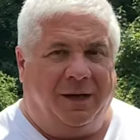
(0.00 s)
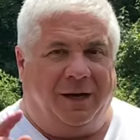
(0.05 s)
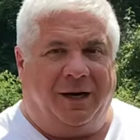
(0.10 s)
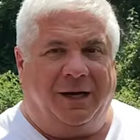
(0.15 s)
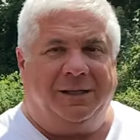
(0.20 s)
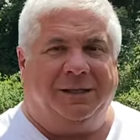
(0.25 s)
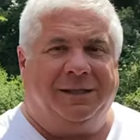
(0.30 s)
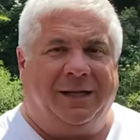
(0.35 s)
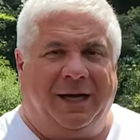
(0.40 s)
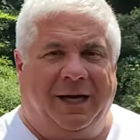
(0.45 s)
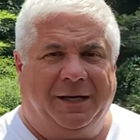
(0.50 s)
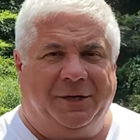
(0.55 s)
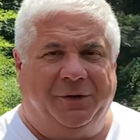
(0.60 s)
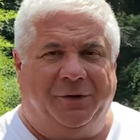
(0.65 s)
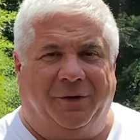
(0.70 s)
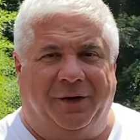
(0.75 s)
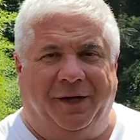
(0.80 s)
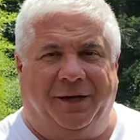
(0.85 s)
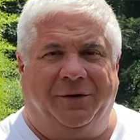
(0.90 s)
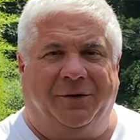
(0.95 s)
Unlock
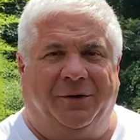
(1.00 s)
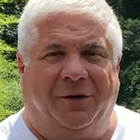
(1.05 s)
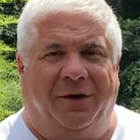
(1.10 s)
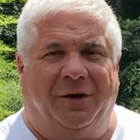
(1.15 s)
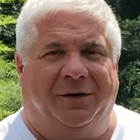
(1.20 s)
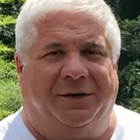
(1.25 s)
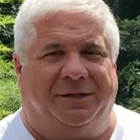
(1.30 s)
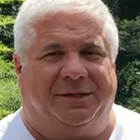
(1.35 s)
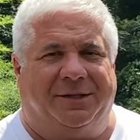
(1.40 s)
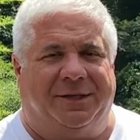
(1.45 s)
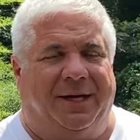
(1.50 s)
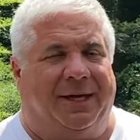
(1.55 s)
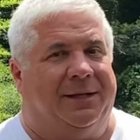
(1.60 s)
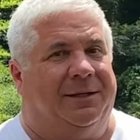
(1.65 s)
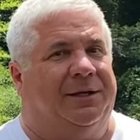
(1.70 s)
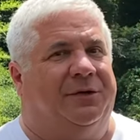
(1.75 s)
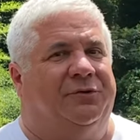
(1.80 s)
your inner artist and